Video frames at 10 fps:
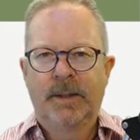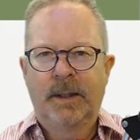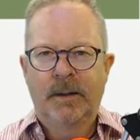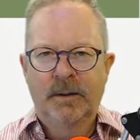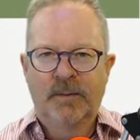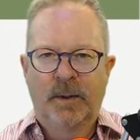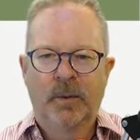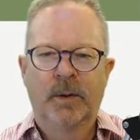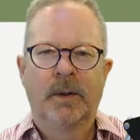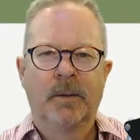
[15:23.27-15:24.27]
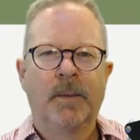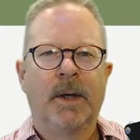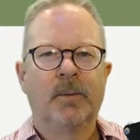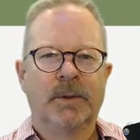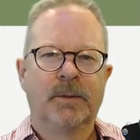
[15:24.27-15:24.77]
take this framework and
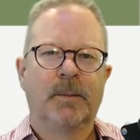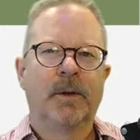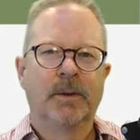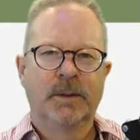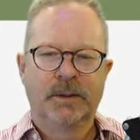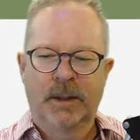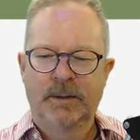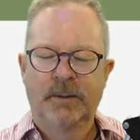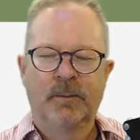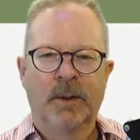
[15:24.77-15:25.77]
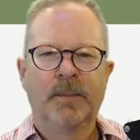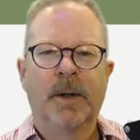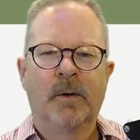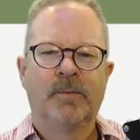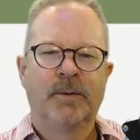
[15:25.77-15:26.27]
combine it with some others, it's actually really
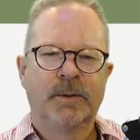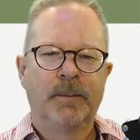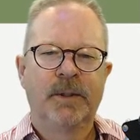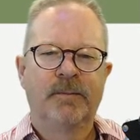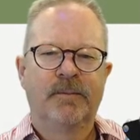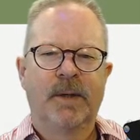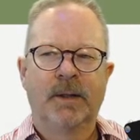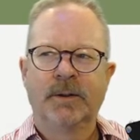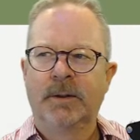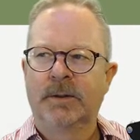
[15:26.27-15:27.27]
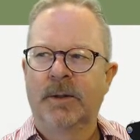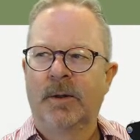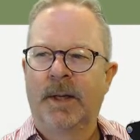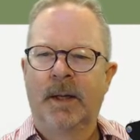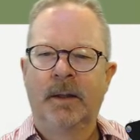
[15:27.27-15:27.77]
powerful. So let me actually just
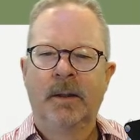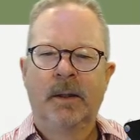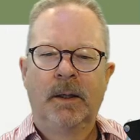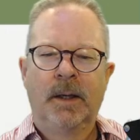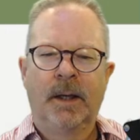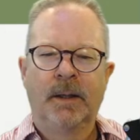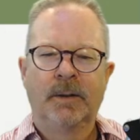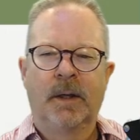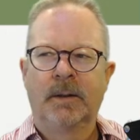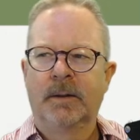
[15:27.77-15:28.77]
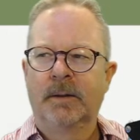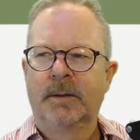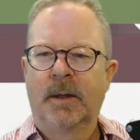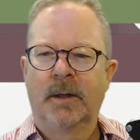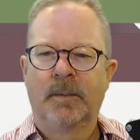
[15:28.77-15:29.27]
go ahead and talk
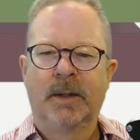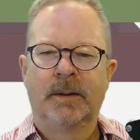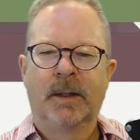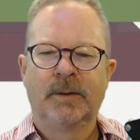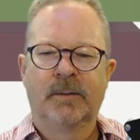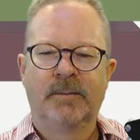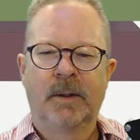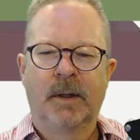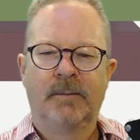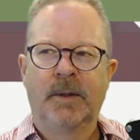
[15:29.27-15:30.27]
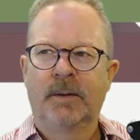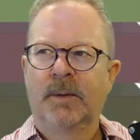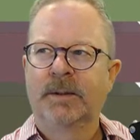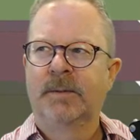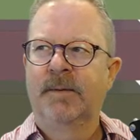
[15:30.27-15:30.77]
about that. So I've got
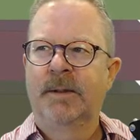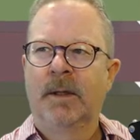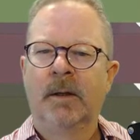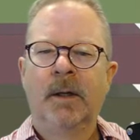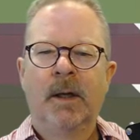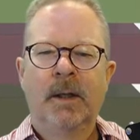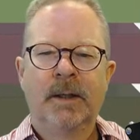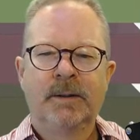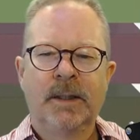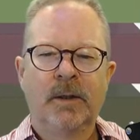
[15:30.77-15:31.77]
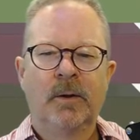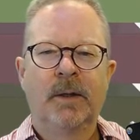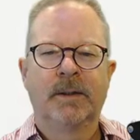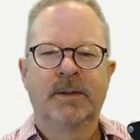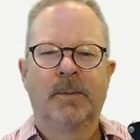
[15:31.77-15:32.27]
the rest of it there. Let's take a
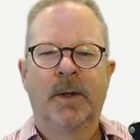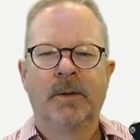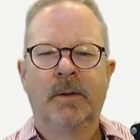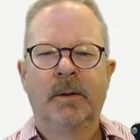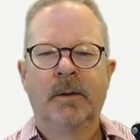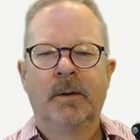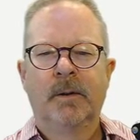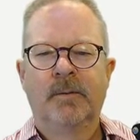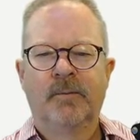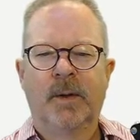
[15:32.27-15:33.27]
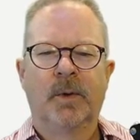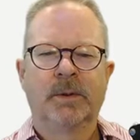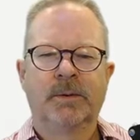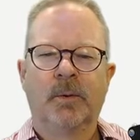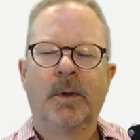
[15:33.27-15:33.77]
at some other
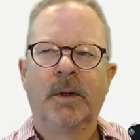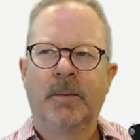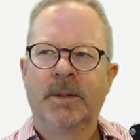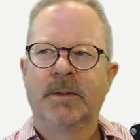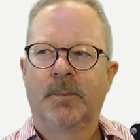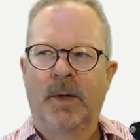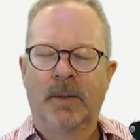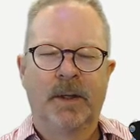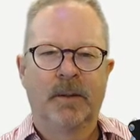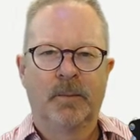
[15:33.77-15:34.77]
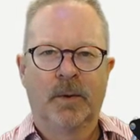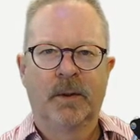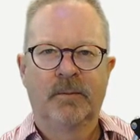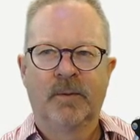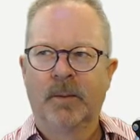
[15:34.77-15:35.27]
frameworks. So one of them is the Pragmatic
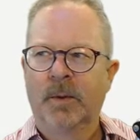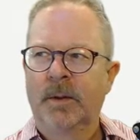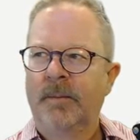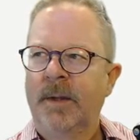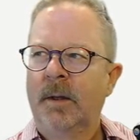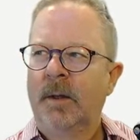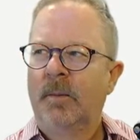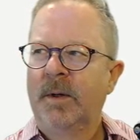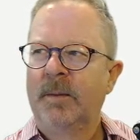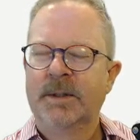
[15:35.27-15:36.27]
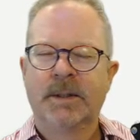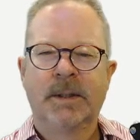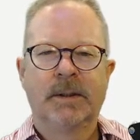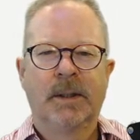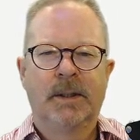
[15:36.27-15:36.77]
Marketing Framework. One of them is
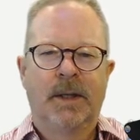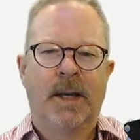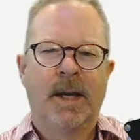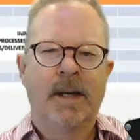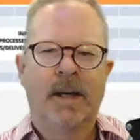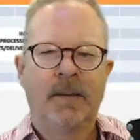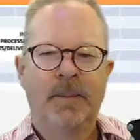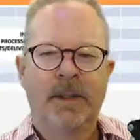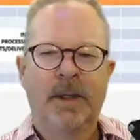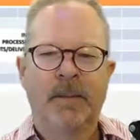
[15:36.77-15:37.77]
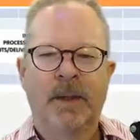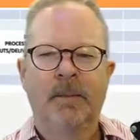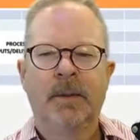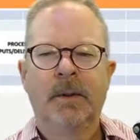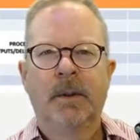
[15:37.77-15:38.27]
the AI
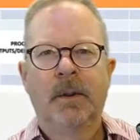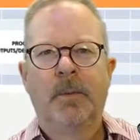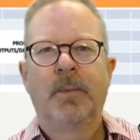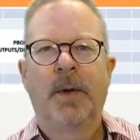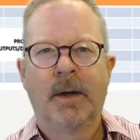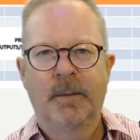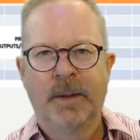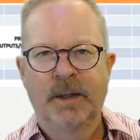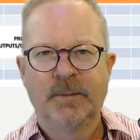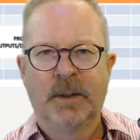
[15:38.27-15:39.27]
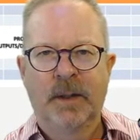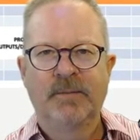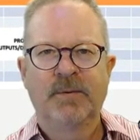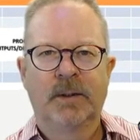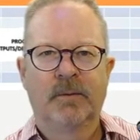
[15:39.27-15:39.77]
PMM Product Management
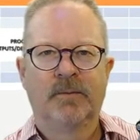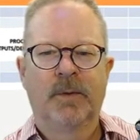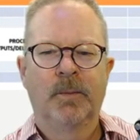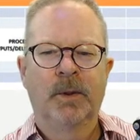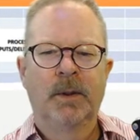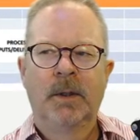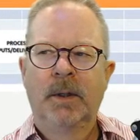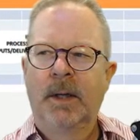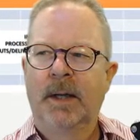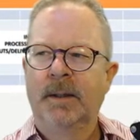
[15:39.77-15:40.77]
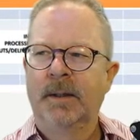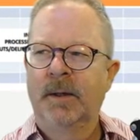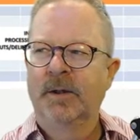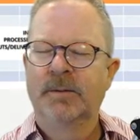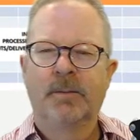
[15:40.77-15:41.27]
Lifecycle Framework. And
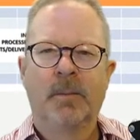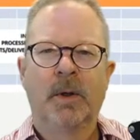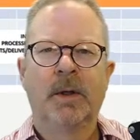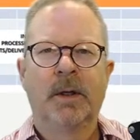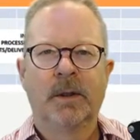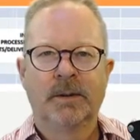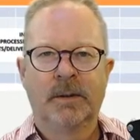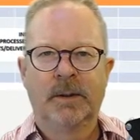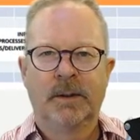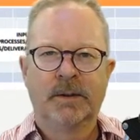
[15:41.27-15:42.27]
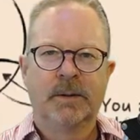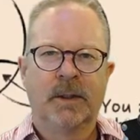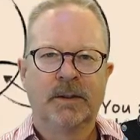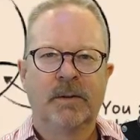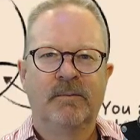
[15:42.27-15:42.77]
then there's Martin Ericsson did this
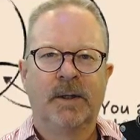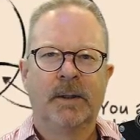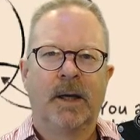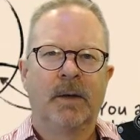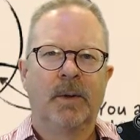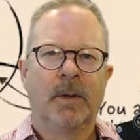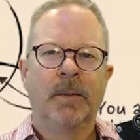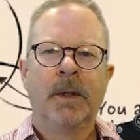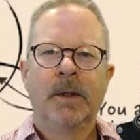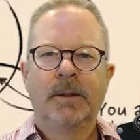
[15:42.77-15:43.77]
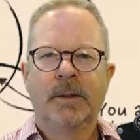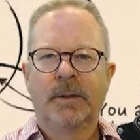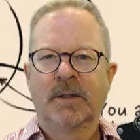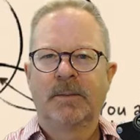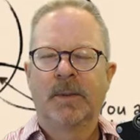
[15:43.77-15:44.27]
nice little Venn diagram that
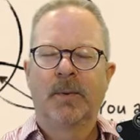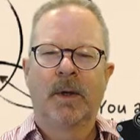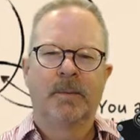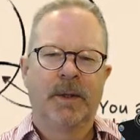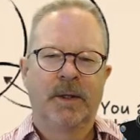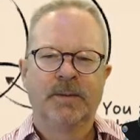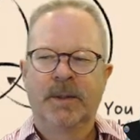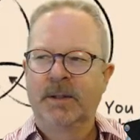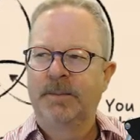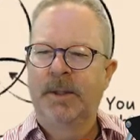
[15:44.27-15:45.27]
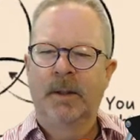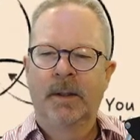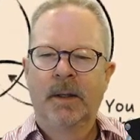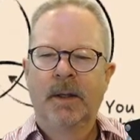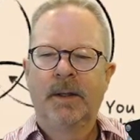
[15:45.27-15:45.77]
talks about product management as being
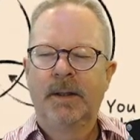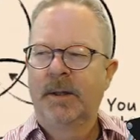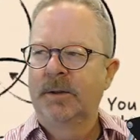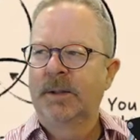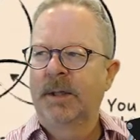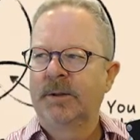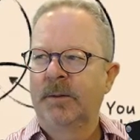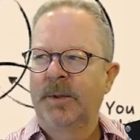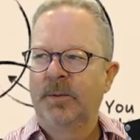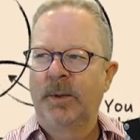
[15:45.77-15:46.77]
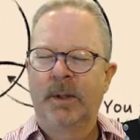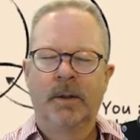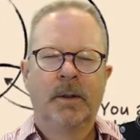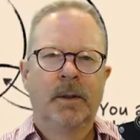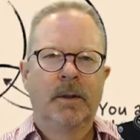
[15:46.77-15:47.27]
the intersection
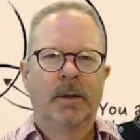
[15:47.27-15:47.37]
between